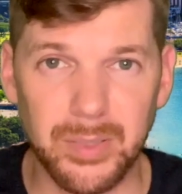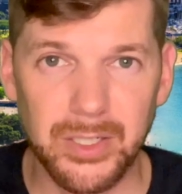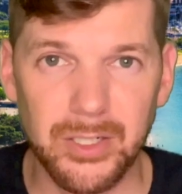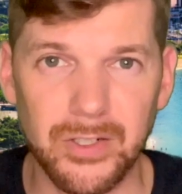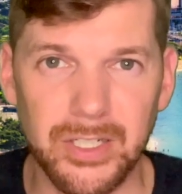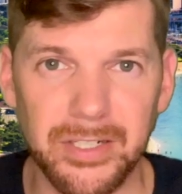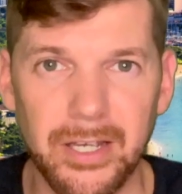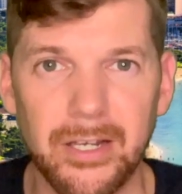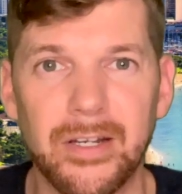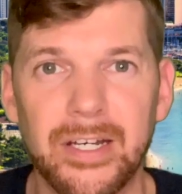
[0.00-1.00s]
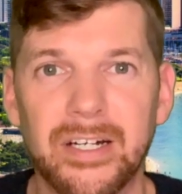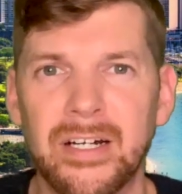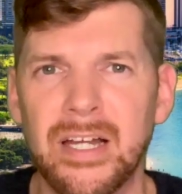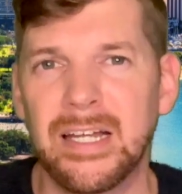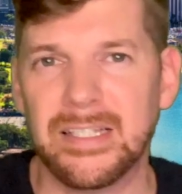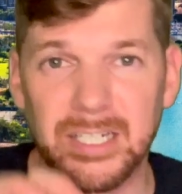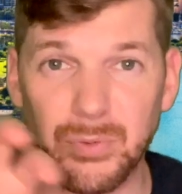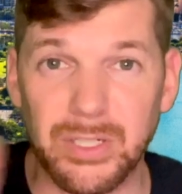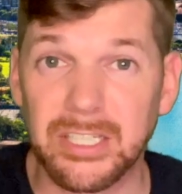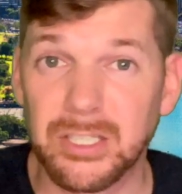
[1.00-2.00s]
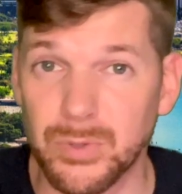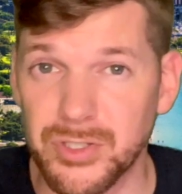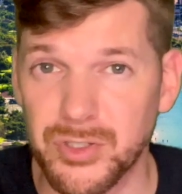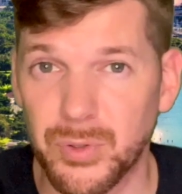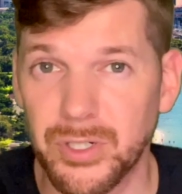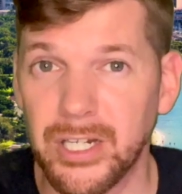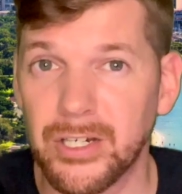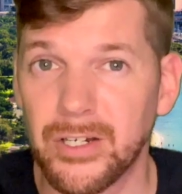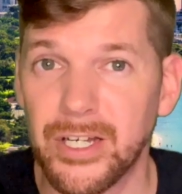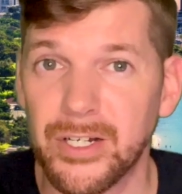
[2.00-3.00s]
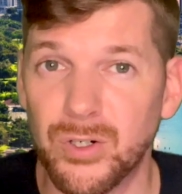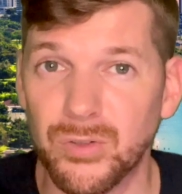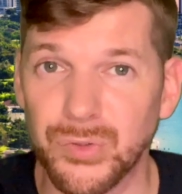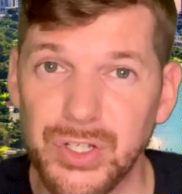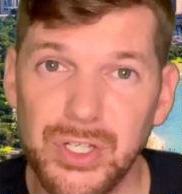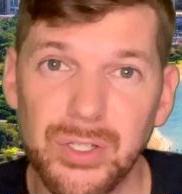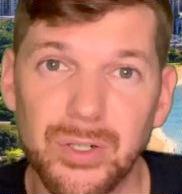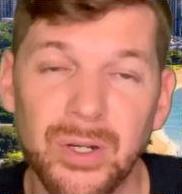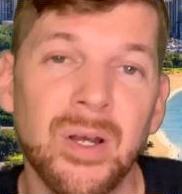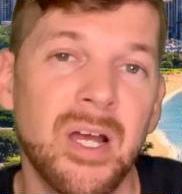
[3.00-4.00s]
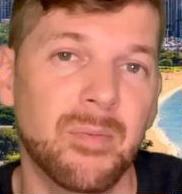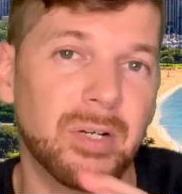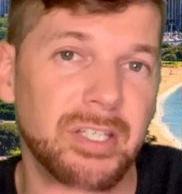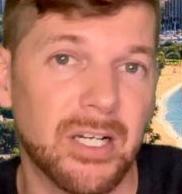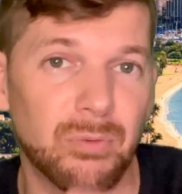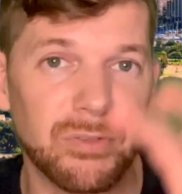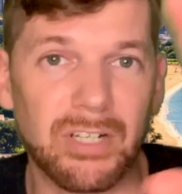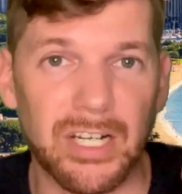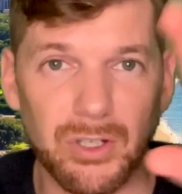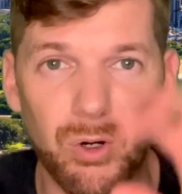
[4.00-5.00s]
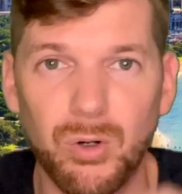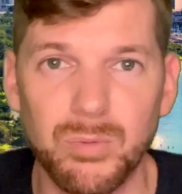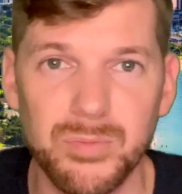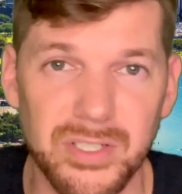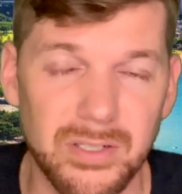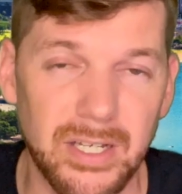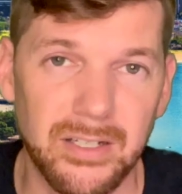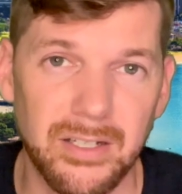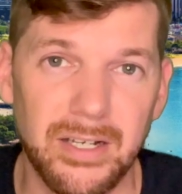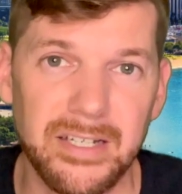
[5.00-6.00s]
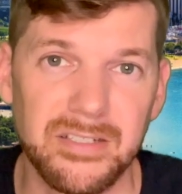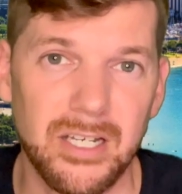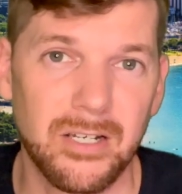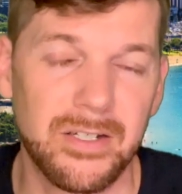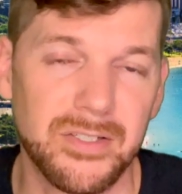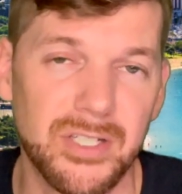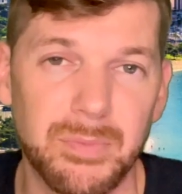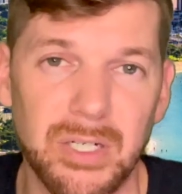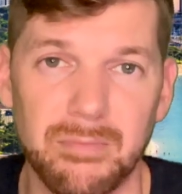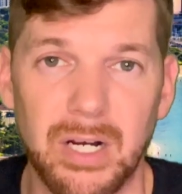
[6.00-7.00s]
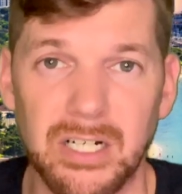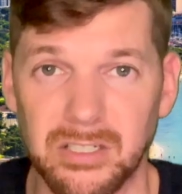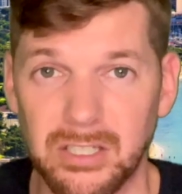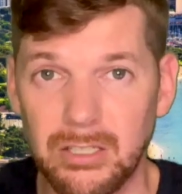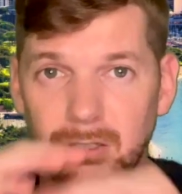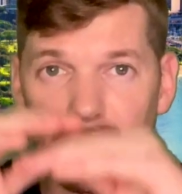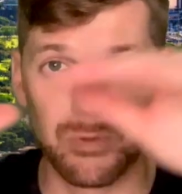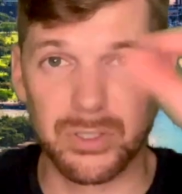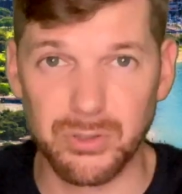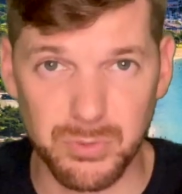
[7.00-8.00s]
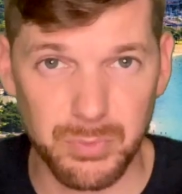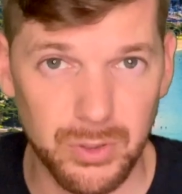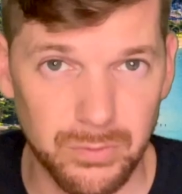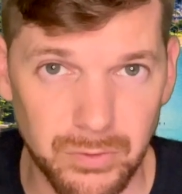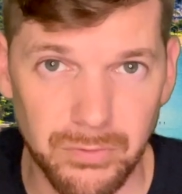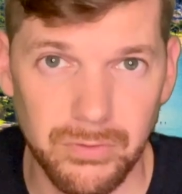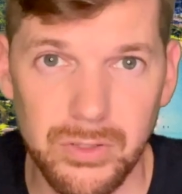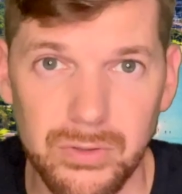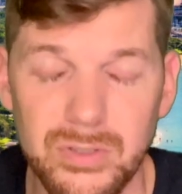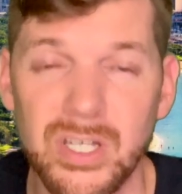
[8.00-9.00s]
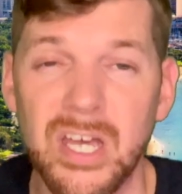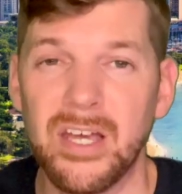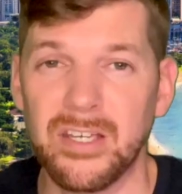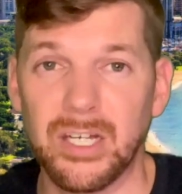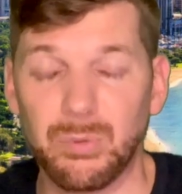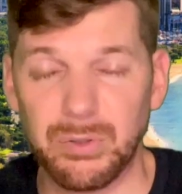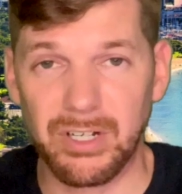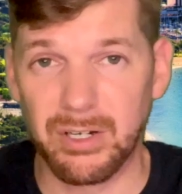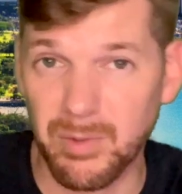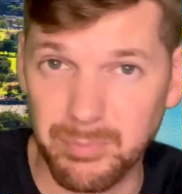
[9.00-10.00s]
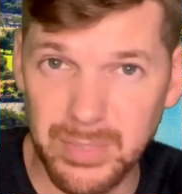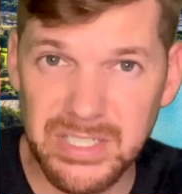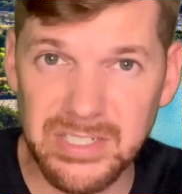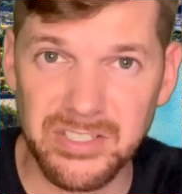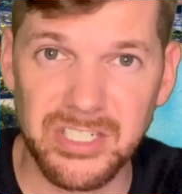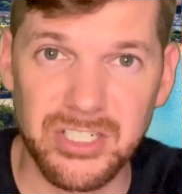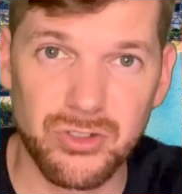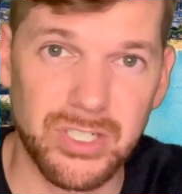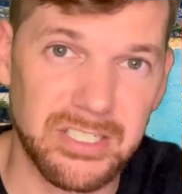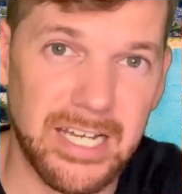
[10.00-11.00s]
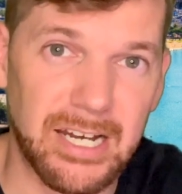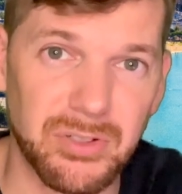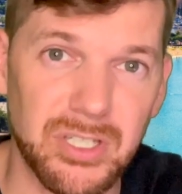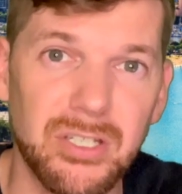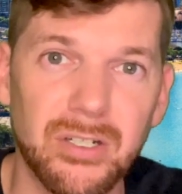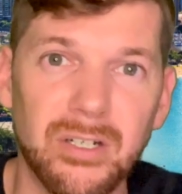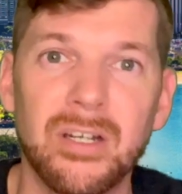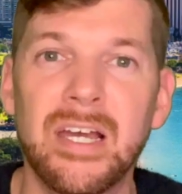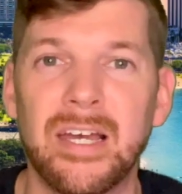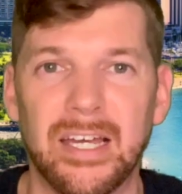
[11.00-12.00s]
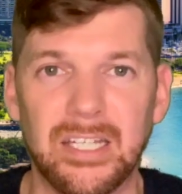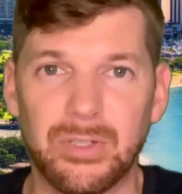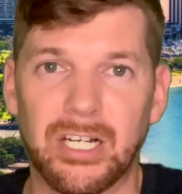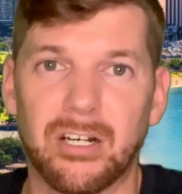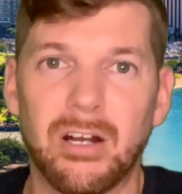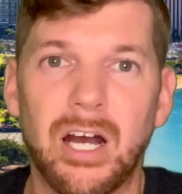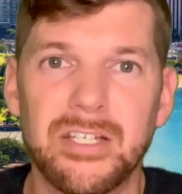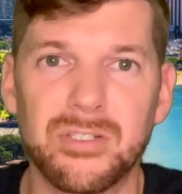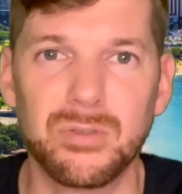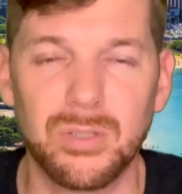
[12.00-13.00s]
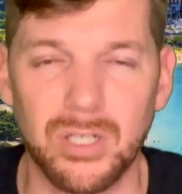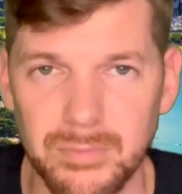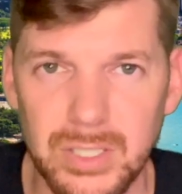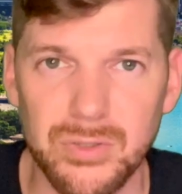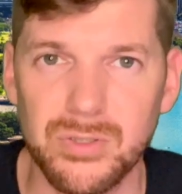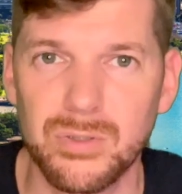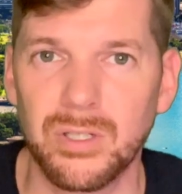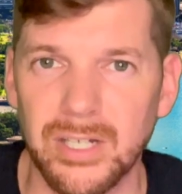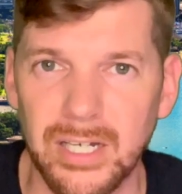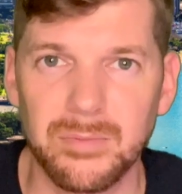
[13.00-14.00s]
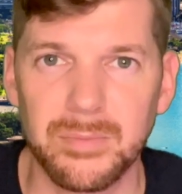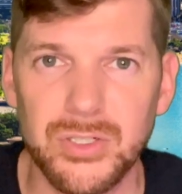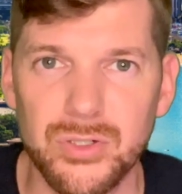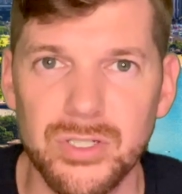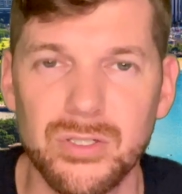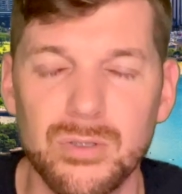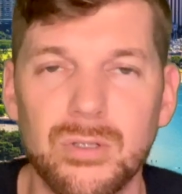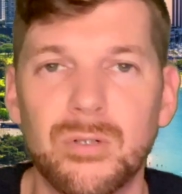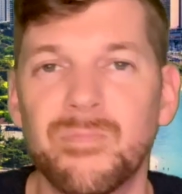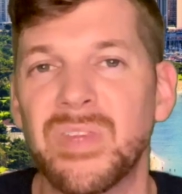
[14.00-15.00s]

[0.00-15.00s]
bigger in area. It's like we got the resort area over here, but yet we've got the homes and, and the nice areas up there in Makakilo with those beautiful views yet we've got our business district down here, and then we got our high school, our middle school, our elementary school.